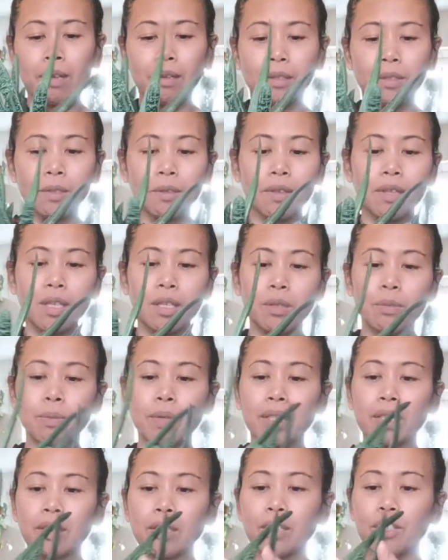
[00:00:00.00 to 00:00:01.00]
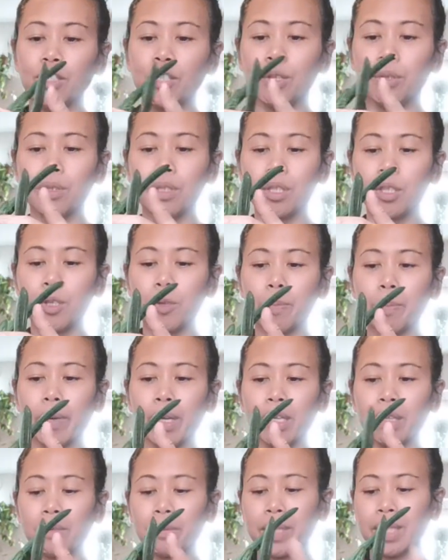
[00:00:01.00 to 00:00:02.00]
So this one could use a new
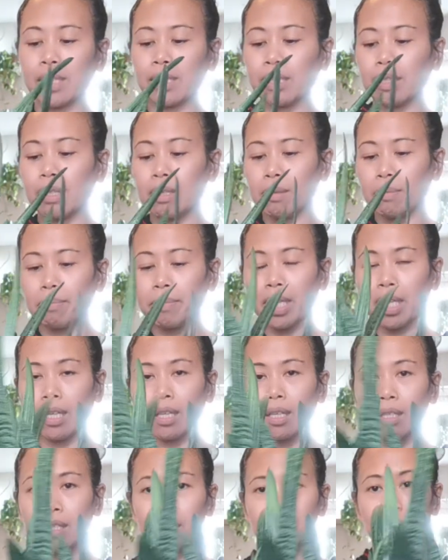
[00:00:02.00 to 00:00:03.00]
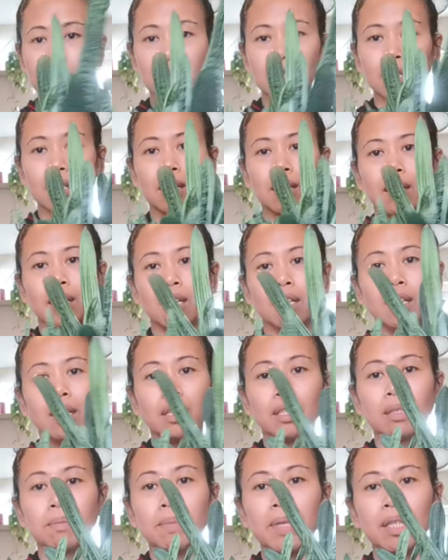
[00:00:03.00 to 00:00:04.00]
pot really, because
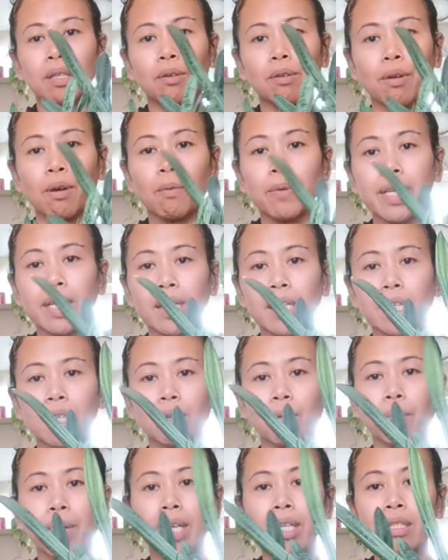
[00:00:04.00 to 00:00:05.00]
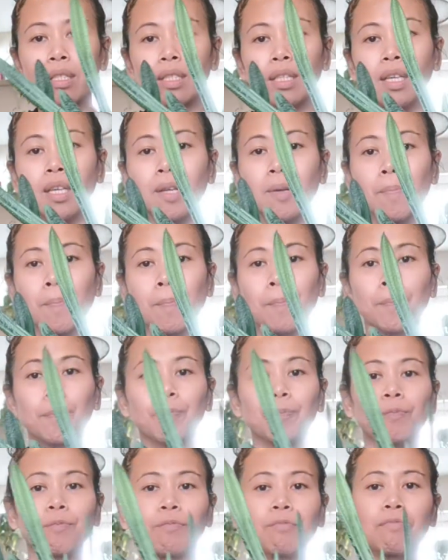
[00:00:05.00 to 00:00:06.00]
it's been growing like crazy.
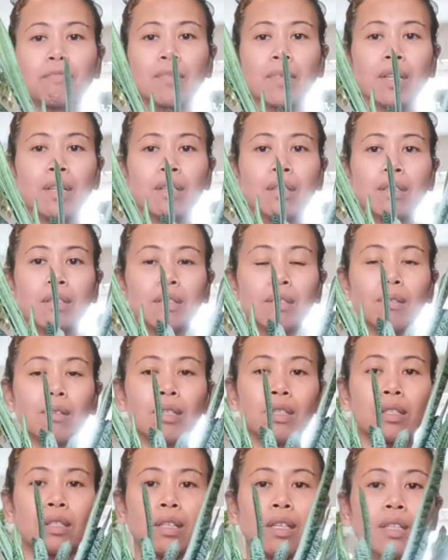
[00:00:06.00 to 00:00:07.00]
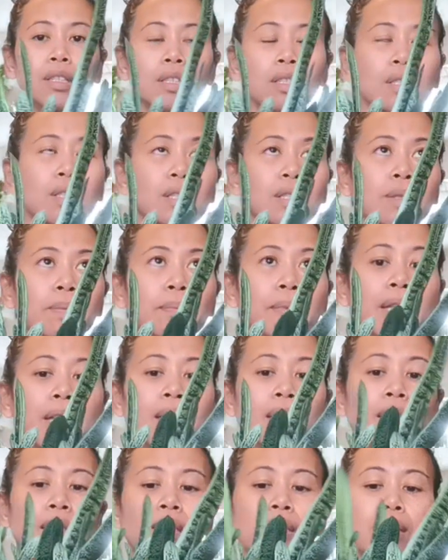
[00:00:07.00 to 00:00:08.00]
So I started this
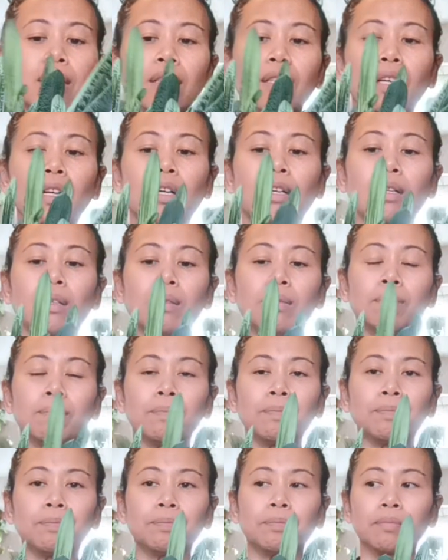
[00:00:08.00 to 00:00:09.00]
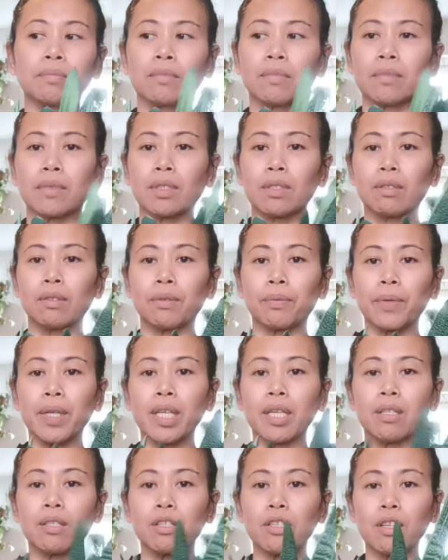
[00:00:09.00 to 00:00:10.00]
plant 3
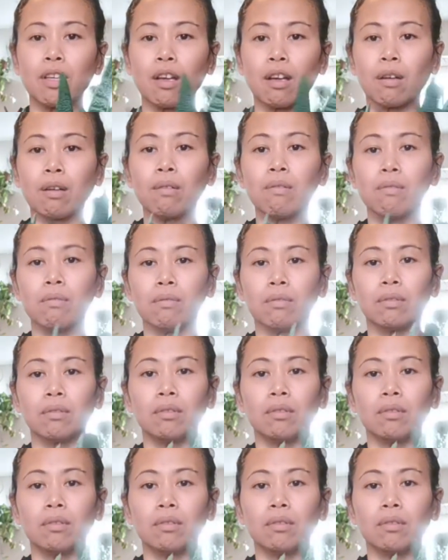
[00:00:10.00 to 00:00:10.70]
years ago.